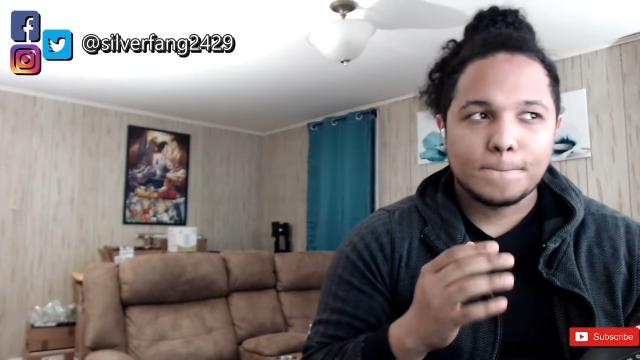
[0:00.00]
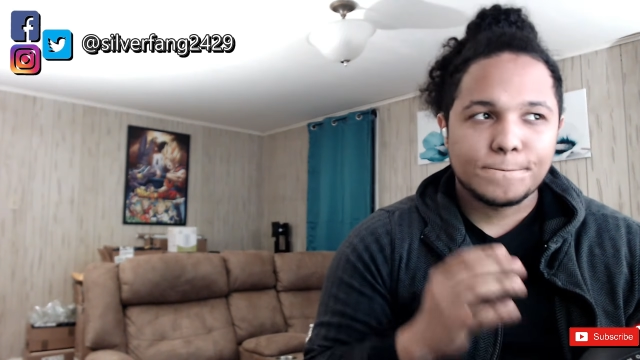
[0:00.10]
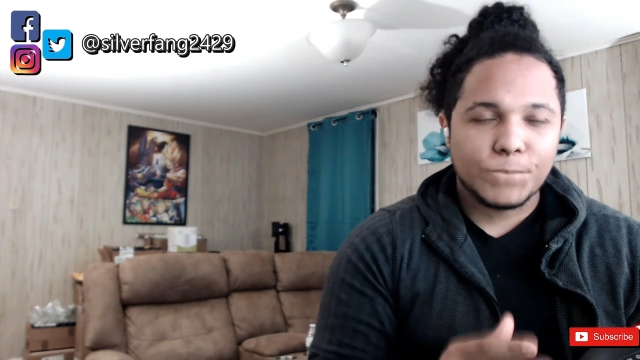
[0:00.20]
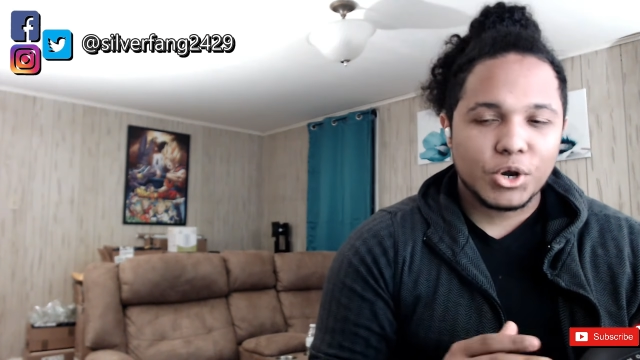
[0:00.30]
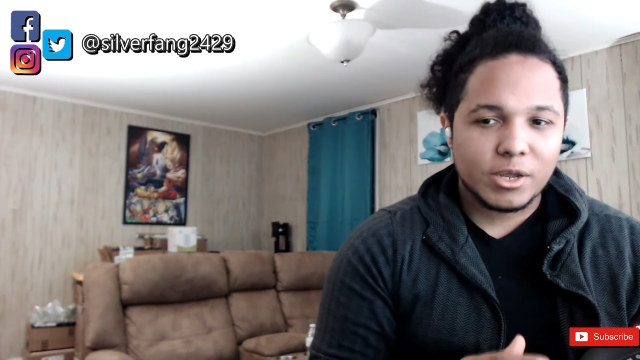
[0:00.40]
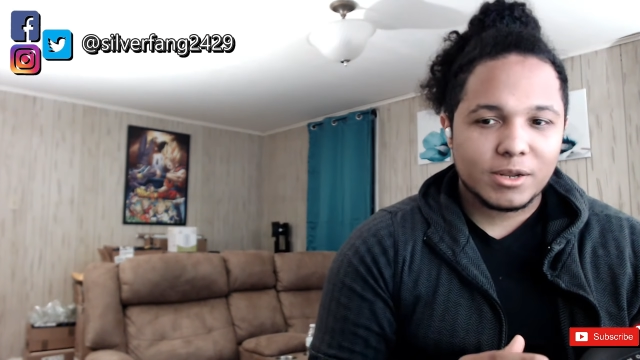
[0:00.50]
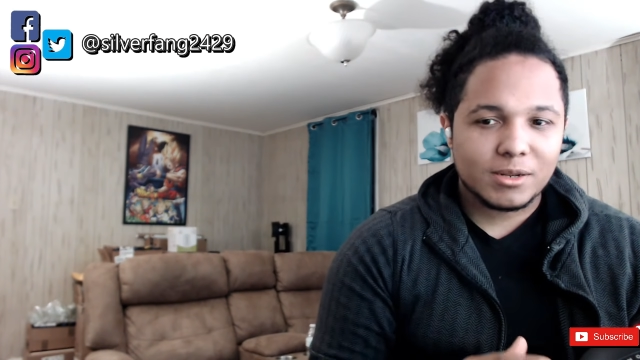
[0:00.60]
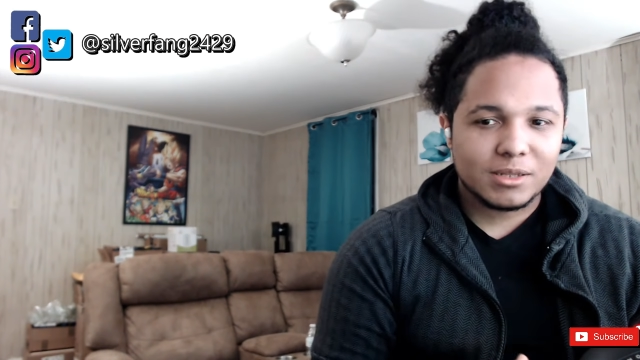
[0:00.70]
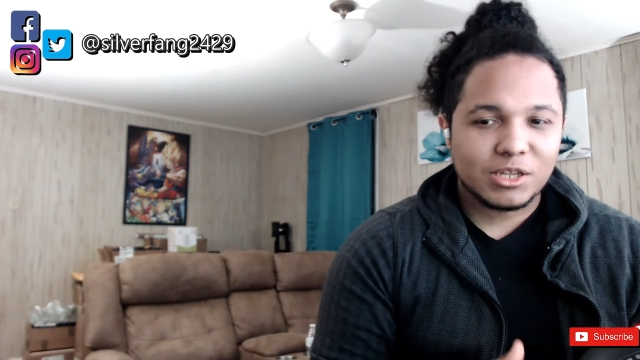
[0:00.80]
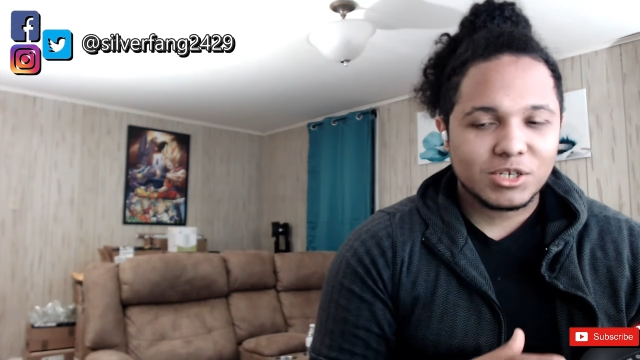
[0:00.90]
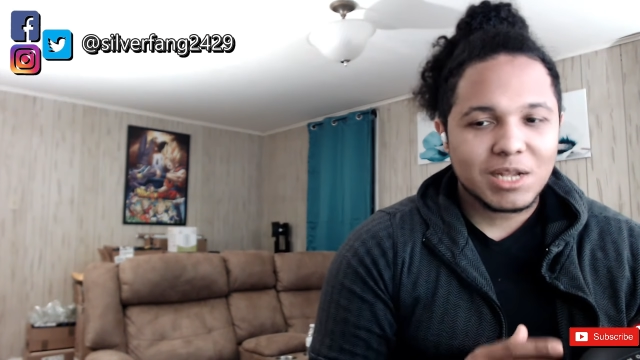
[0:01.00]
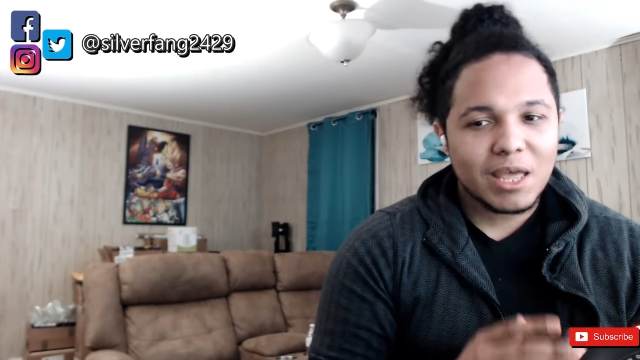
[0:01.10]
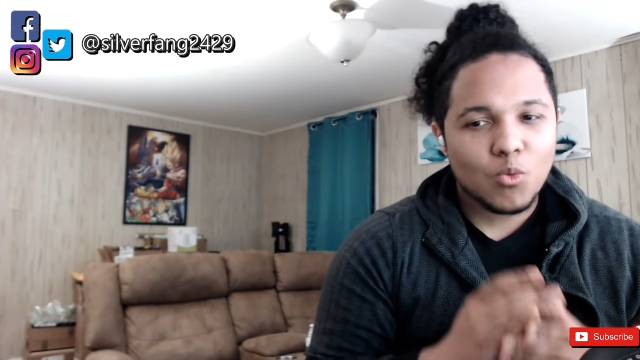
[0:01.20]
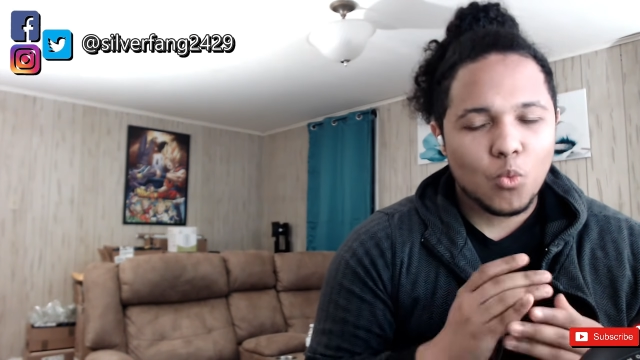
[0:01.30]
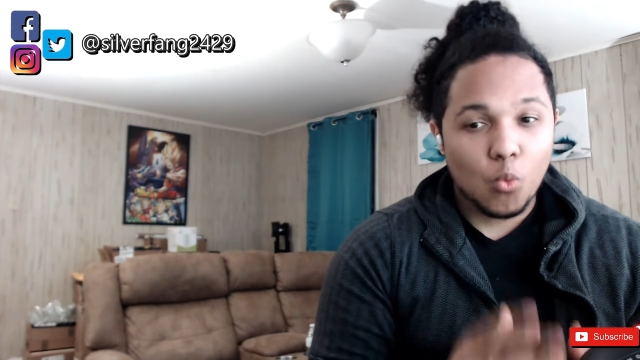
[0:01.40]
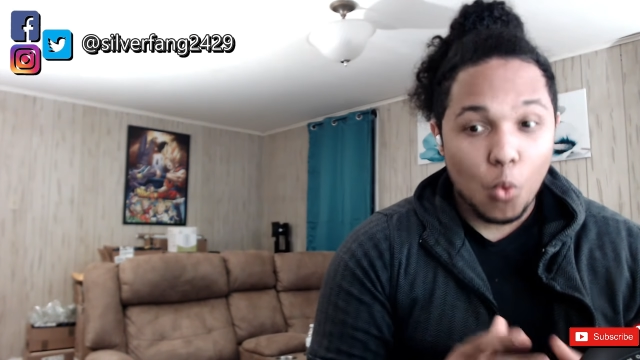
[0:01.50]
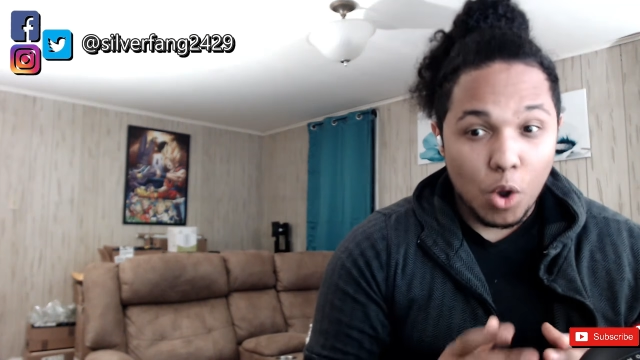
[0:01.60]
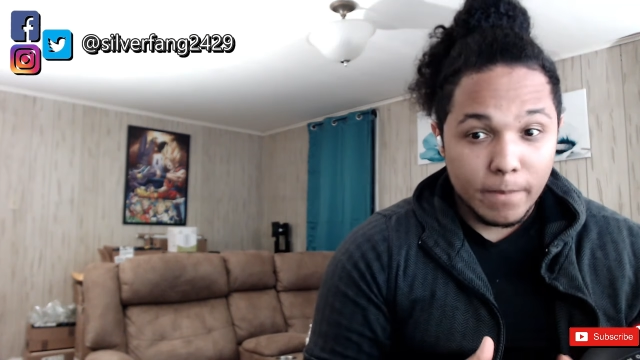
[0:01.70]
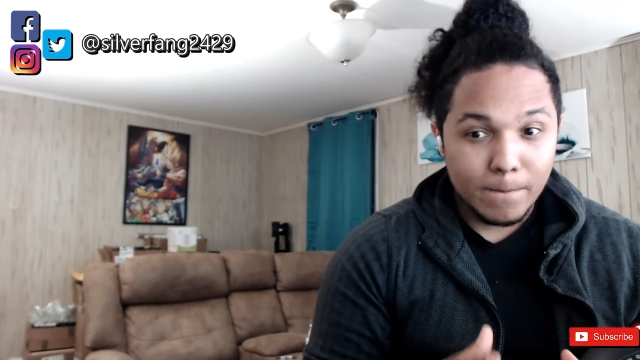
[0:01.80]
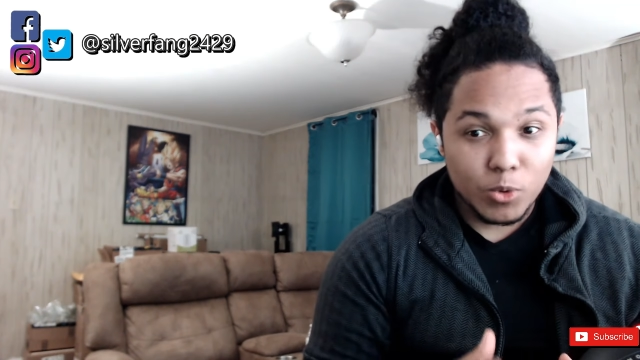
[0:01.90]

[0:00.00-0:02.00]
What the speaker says: but there's like one